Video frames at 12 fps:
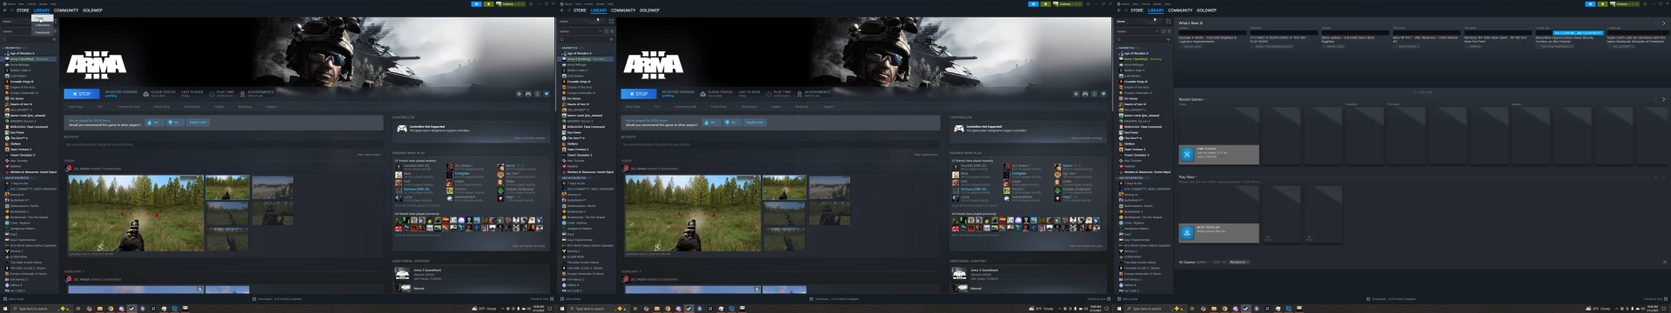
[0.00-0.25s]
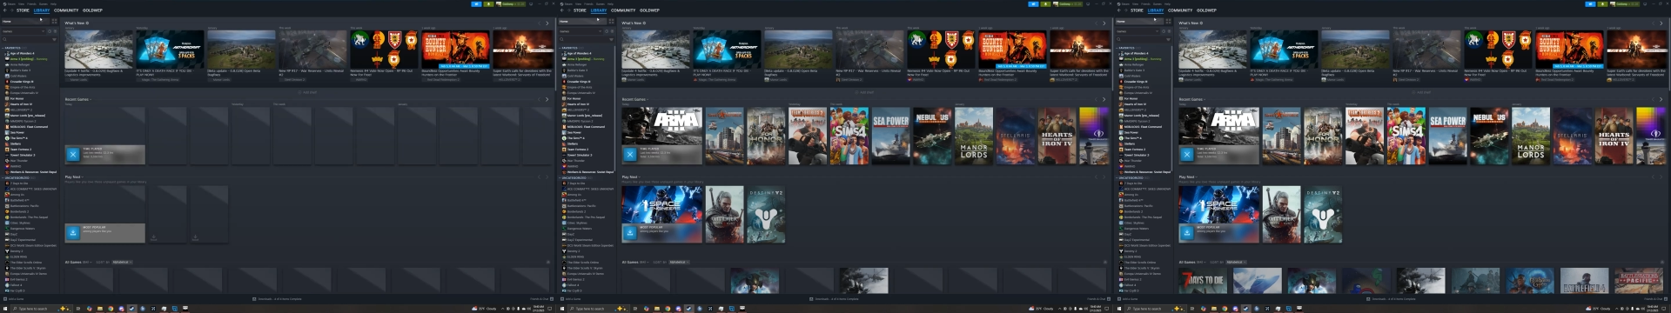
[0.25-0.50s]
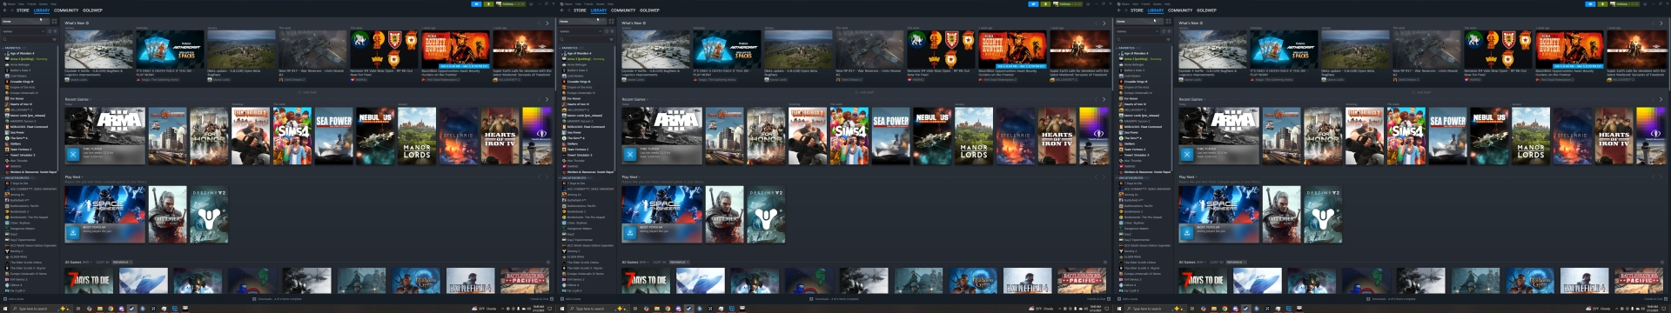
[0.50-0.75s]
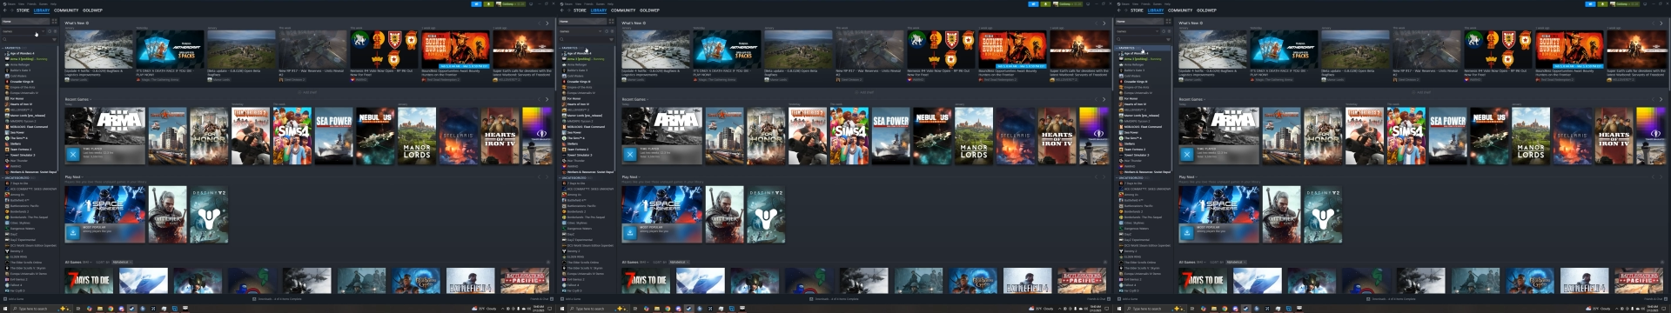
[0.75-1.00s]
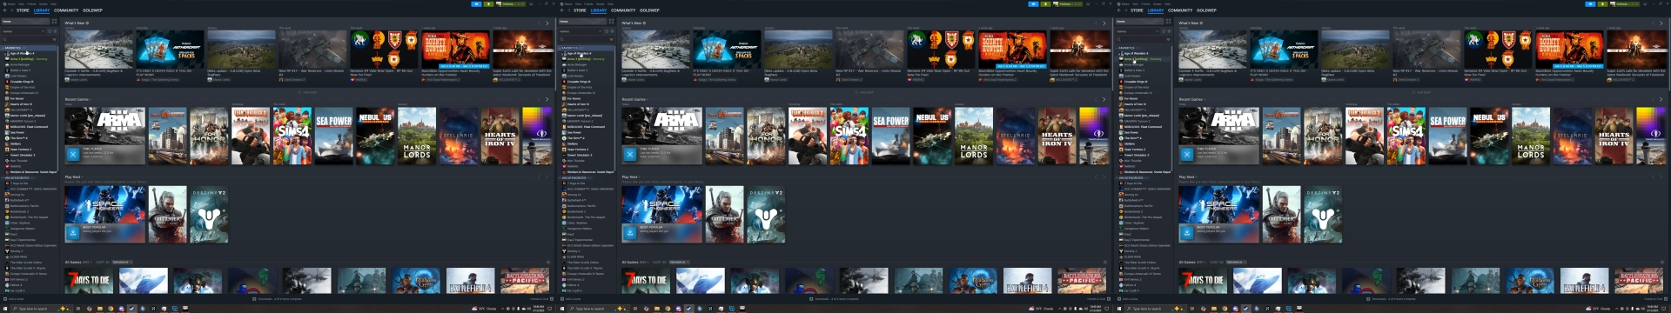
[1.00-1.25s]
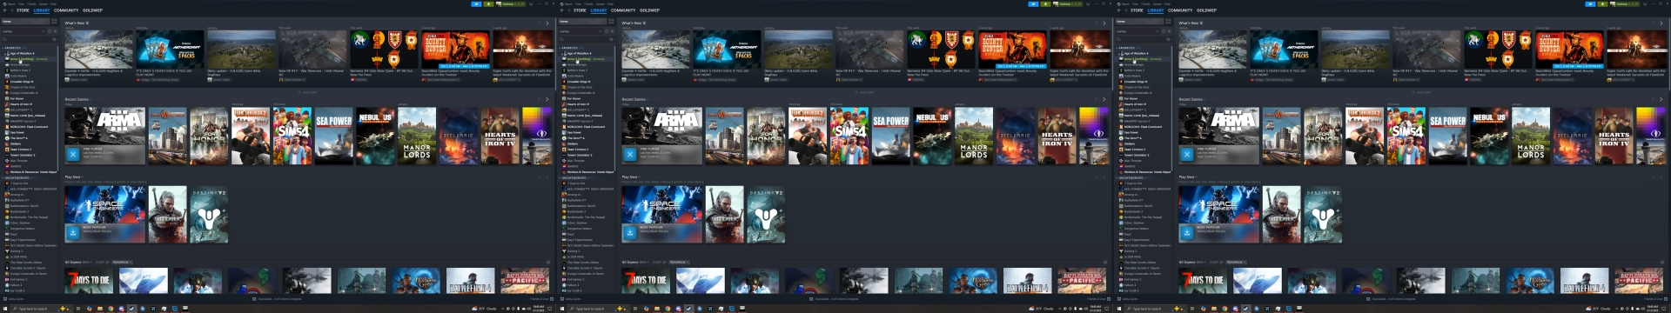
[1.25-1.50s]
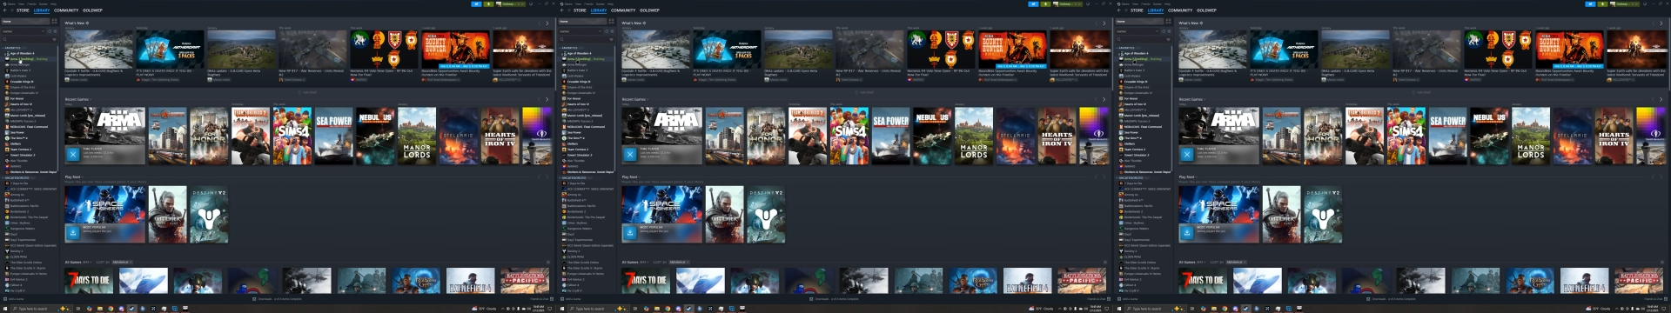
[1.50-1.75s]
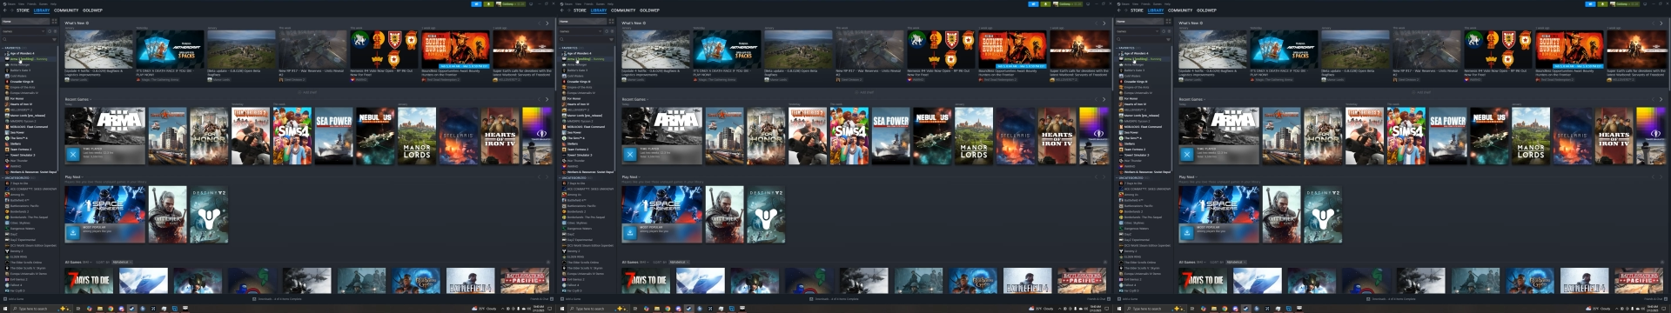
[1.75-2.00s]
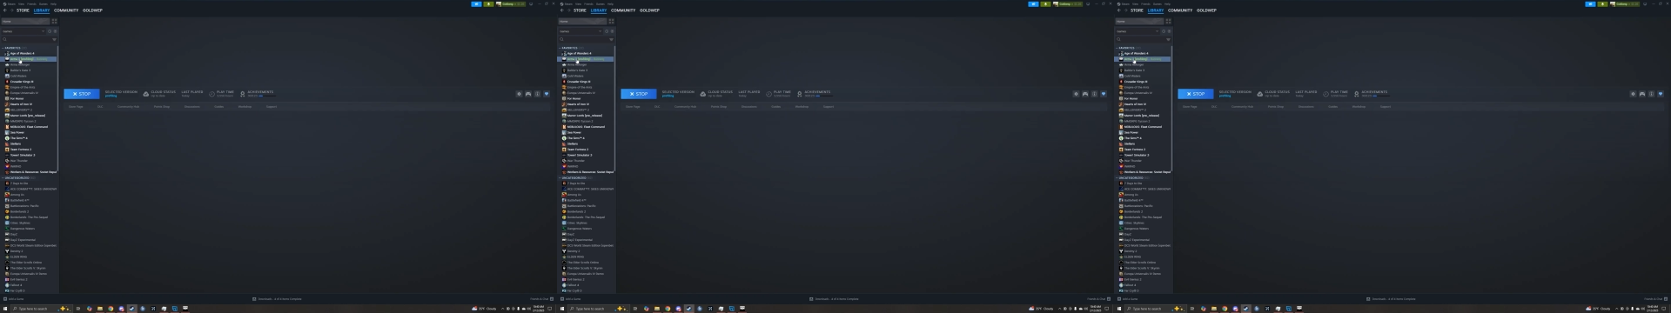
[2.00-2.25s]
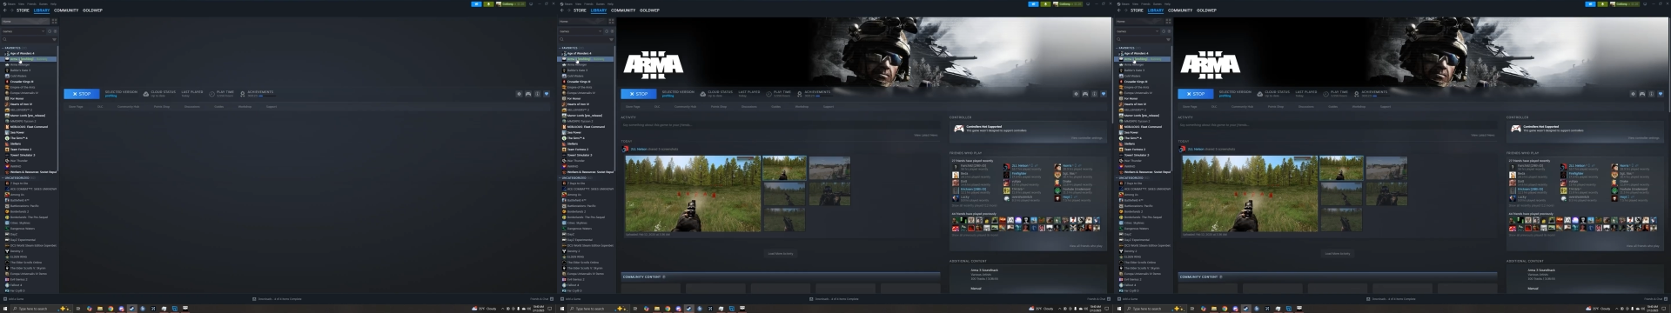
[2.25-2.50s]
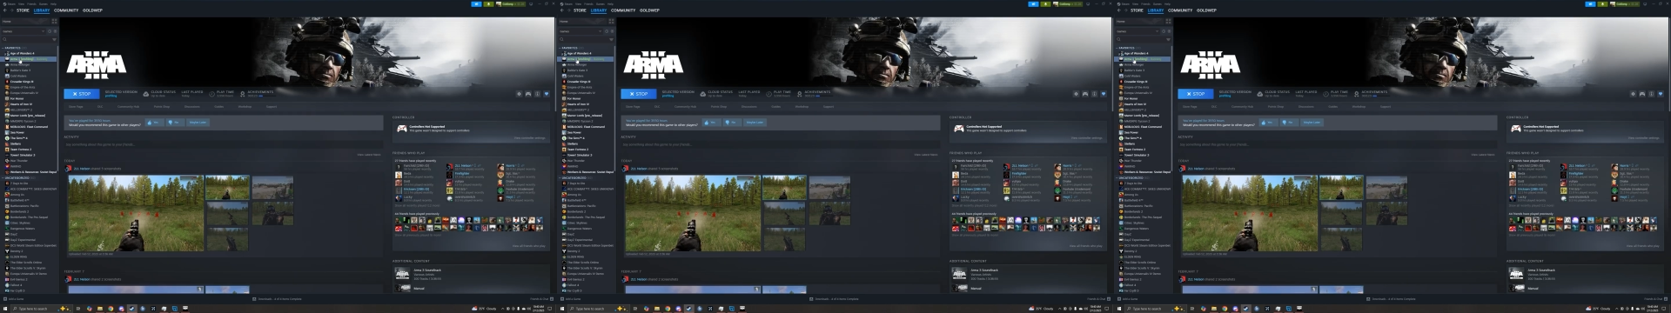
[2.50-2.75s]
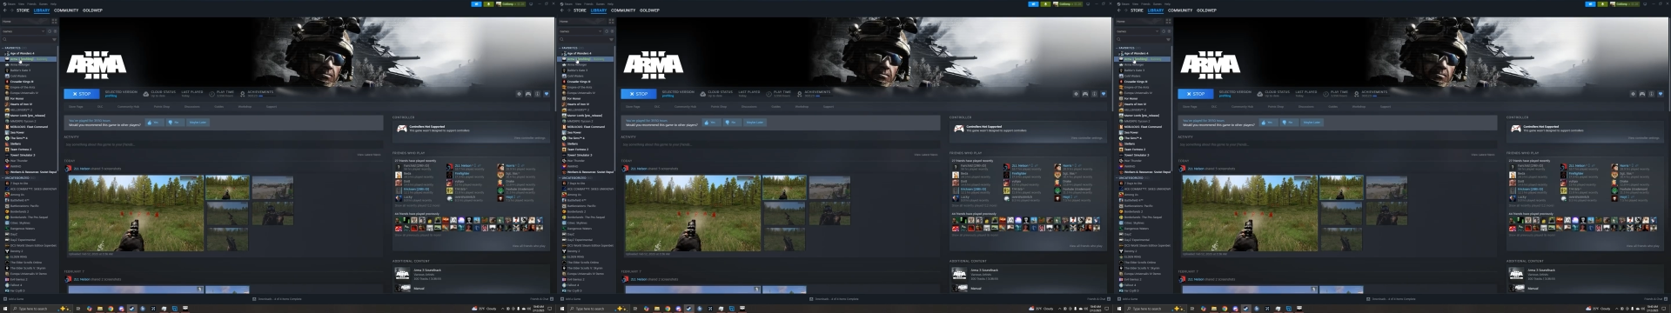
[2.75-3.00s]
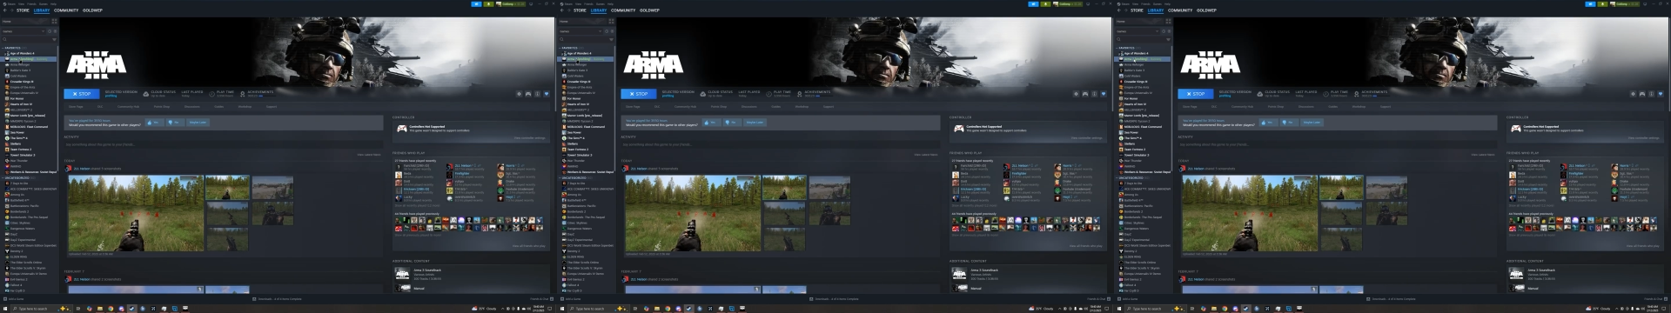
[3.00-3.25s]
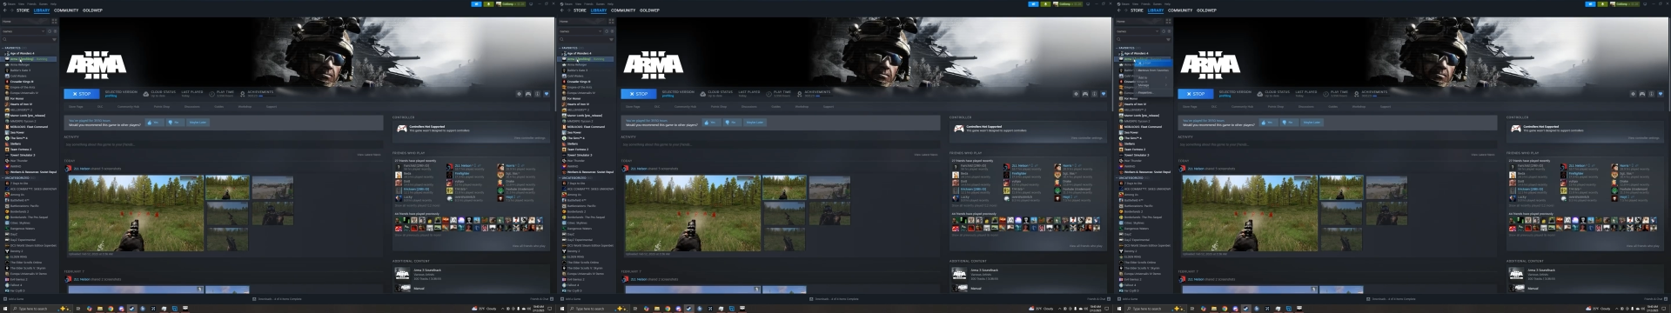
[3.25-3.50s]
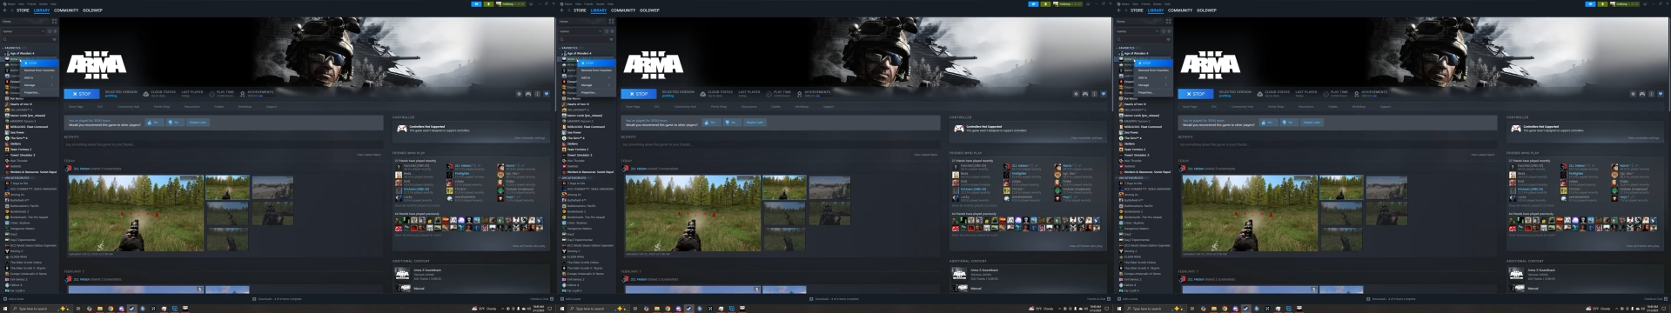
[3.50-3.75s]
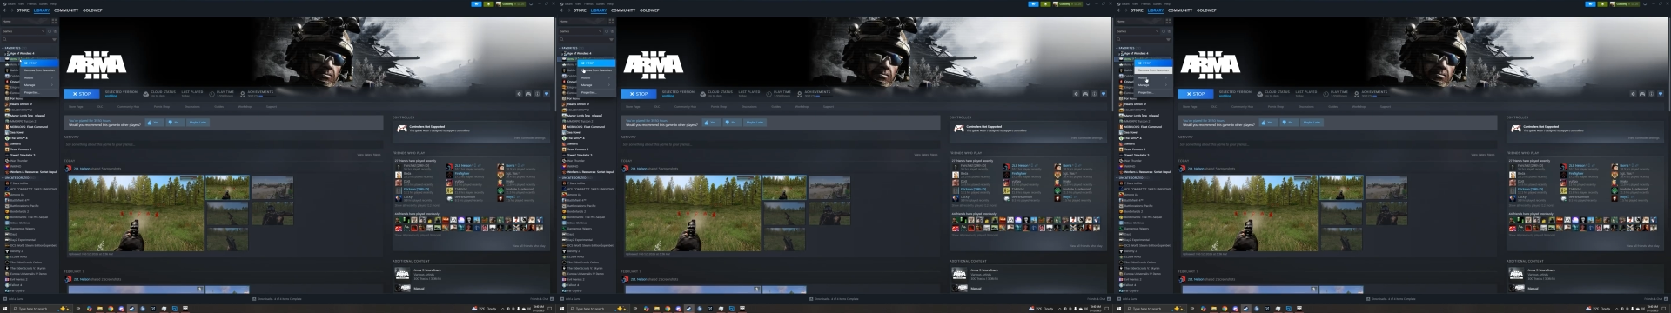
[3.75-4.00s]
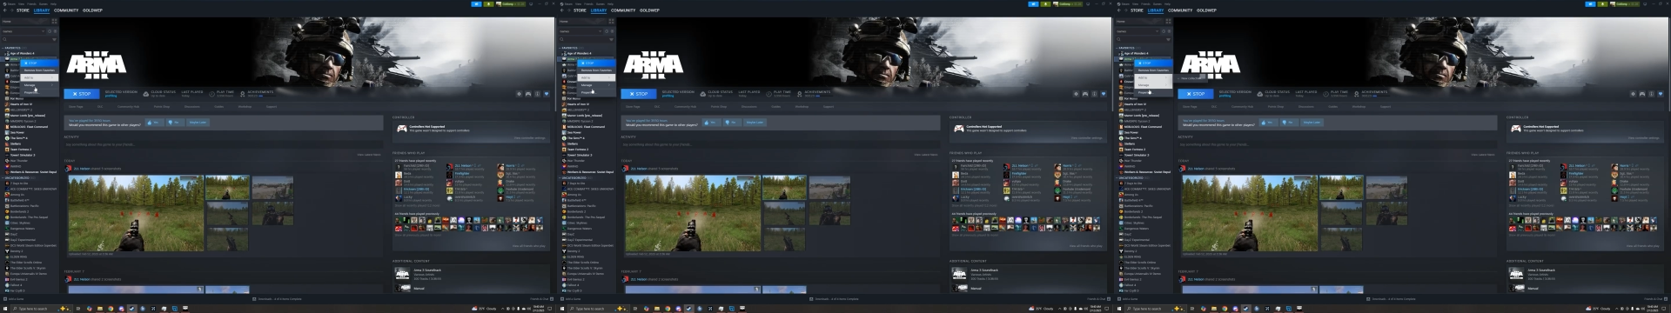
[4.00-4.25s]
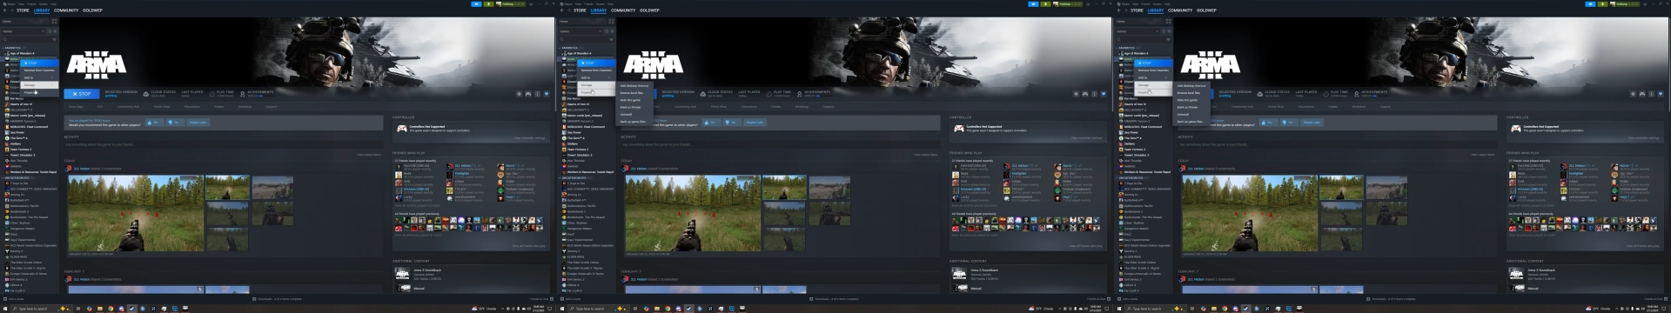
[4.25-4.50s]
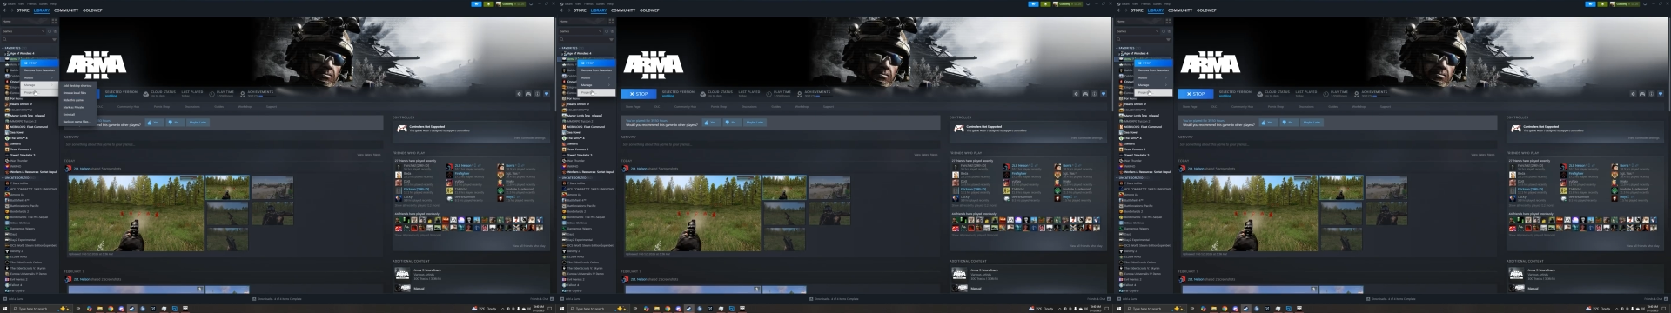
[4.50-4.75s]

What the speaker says: [unreadable: no face in view]